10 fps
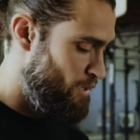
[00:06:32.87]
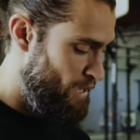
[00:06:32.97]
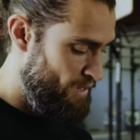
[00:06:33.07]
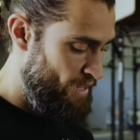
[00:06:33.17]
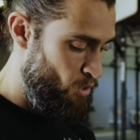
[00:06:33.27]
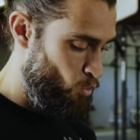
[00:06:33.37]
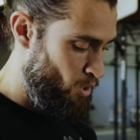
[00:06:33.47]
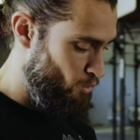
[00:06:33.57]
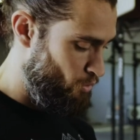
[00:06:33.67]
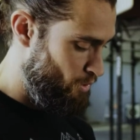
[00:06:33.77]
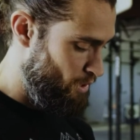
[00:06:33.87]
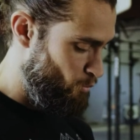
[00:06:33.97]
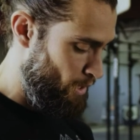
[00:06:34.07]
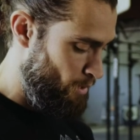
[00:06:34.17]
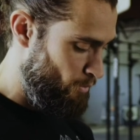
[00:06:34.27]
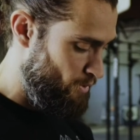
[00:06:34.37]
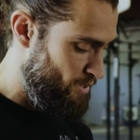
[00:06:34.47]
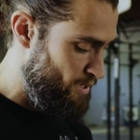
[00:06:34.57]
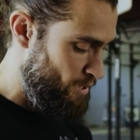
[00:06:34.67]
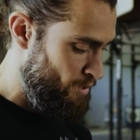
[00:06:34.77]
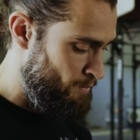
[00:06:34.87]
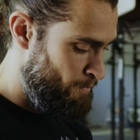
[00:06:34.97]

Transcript: that they will be able to see.